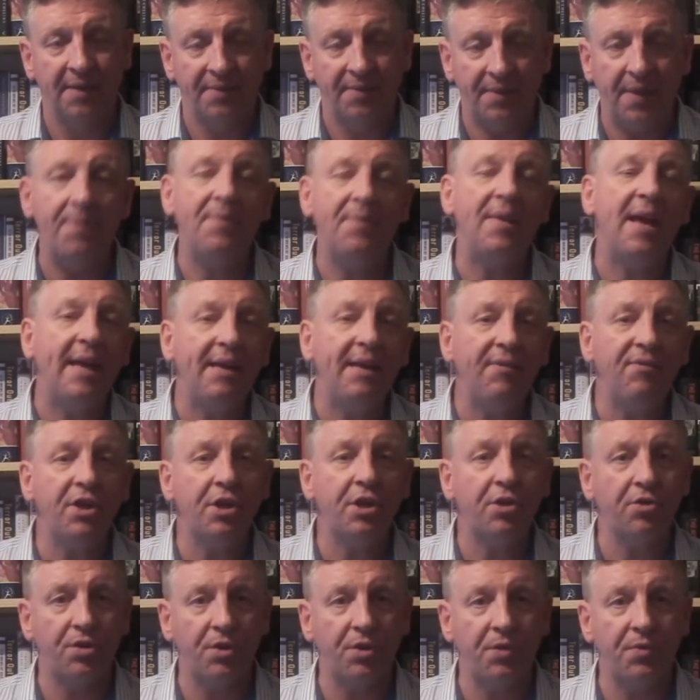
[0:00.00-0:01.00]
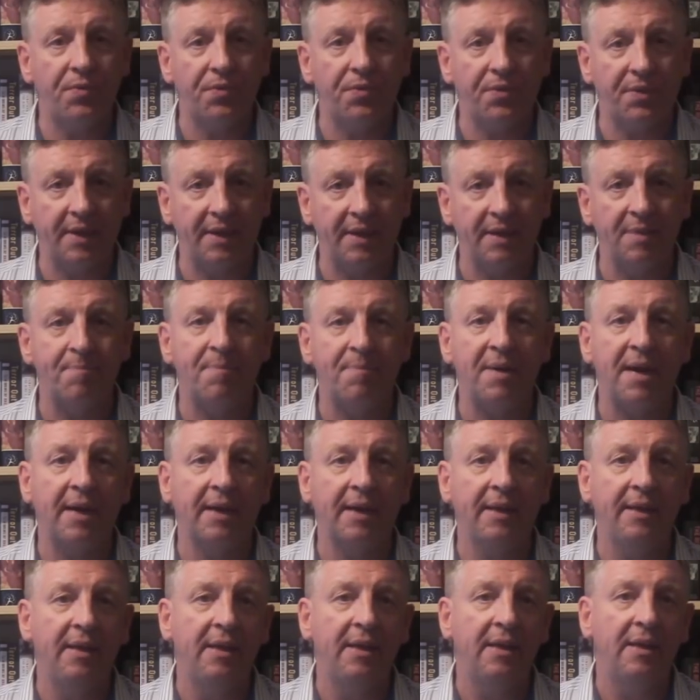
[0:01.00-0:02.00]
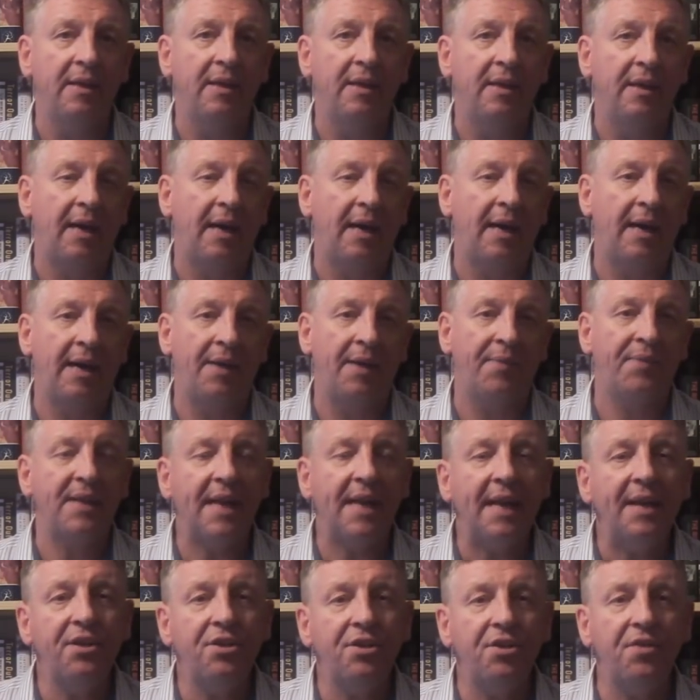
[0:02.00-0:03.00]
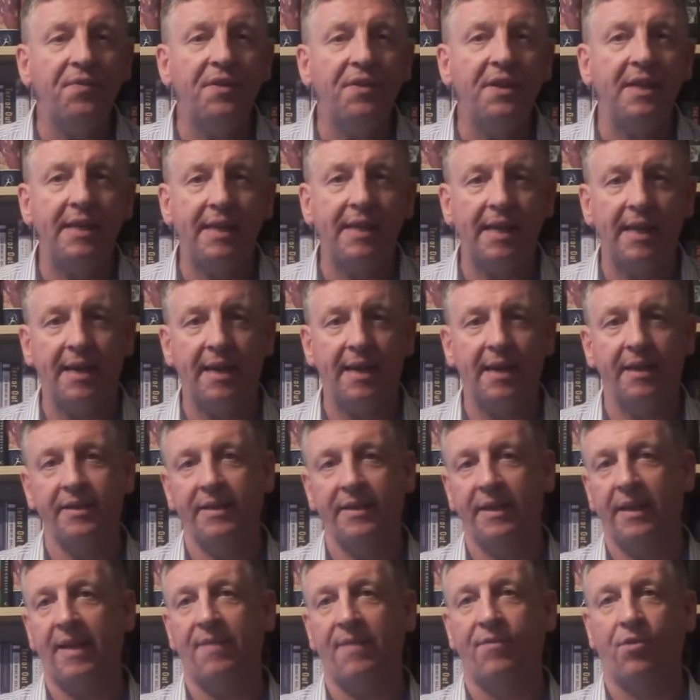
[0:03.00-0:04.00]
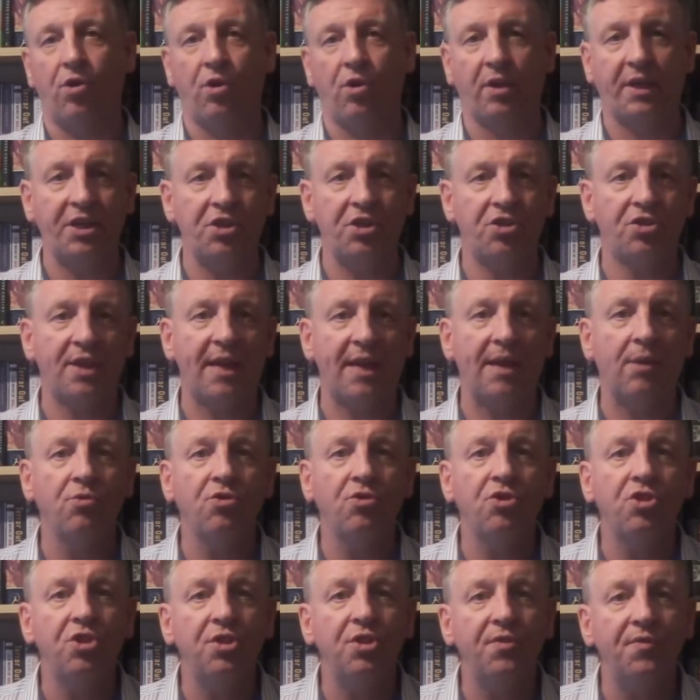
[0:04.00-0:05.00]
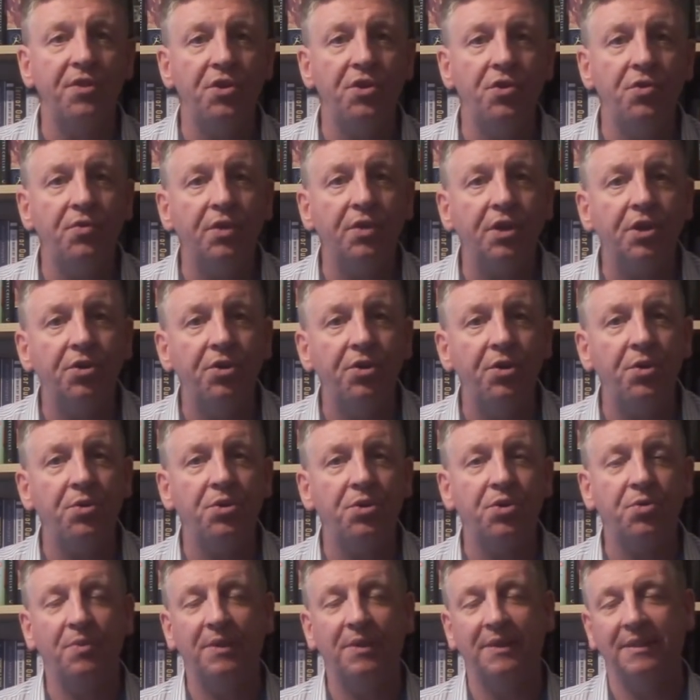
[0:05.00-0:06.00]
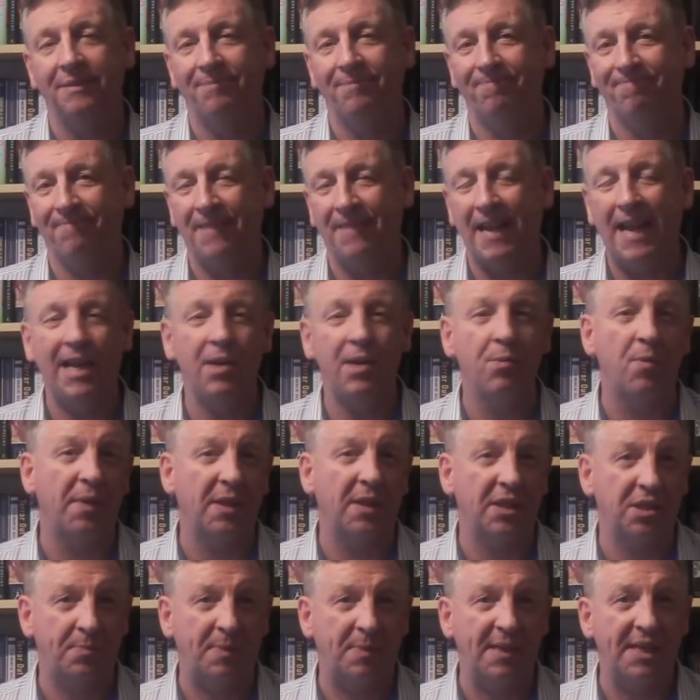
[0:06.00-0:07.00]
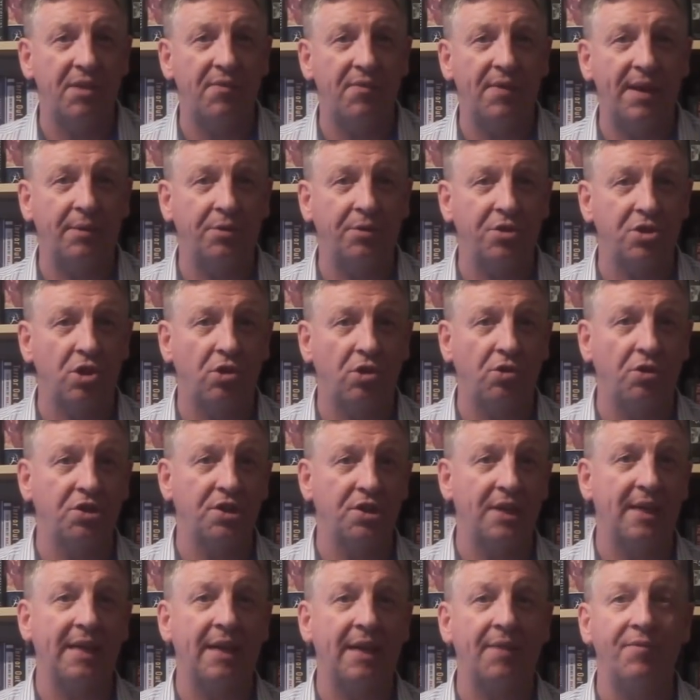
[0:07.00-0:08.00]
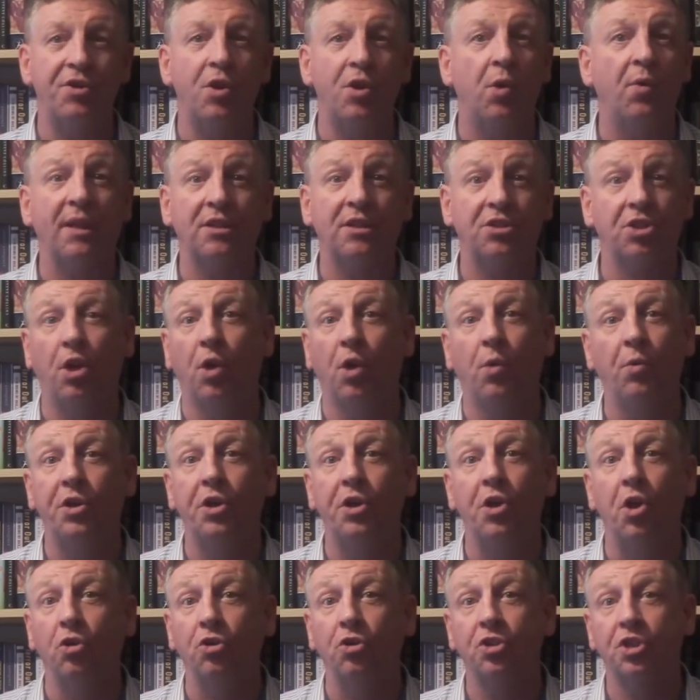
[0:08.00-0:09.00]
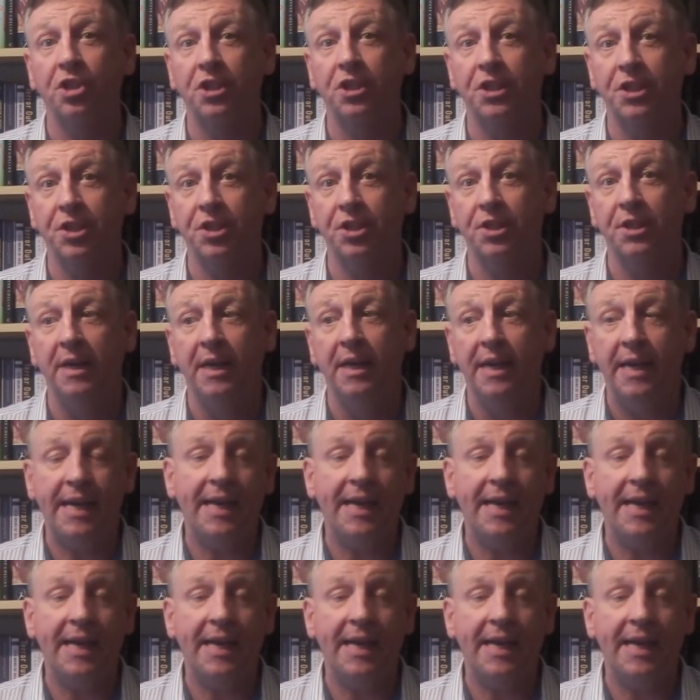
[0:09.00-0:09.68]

Then they recruit three. And by the end of the year, you'll have all these thousands of new recruits. Well, anyone that's been around as long as I have know that's a load of nonsense.